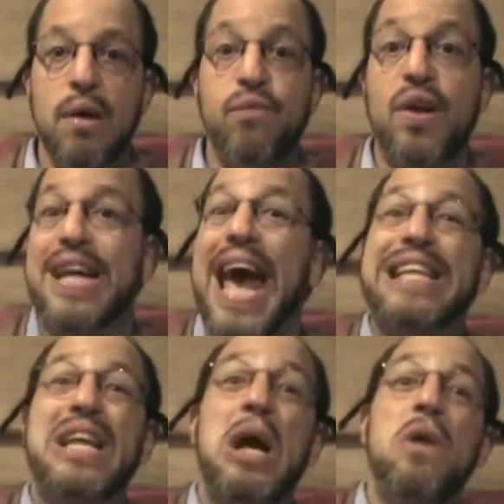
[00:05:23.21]

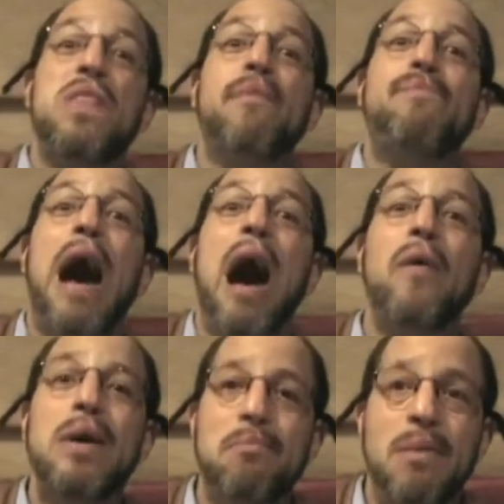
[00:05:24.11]
Forget the
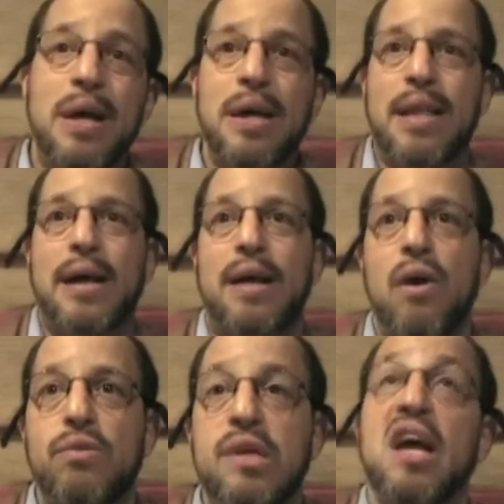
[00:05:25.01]
poem that
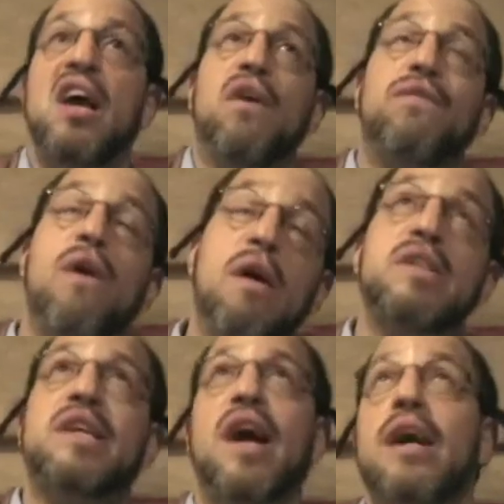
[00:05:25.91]
goes in
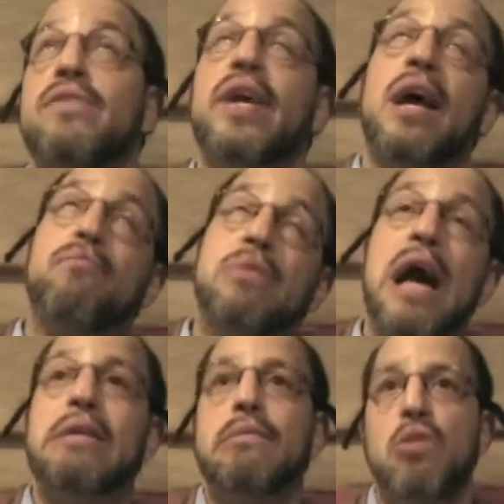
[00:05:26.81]
1400 and
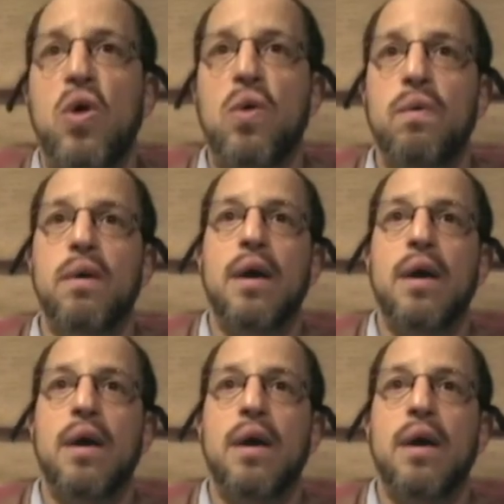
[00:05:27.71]
blah de blue.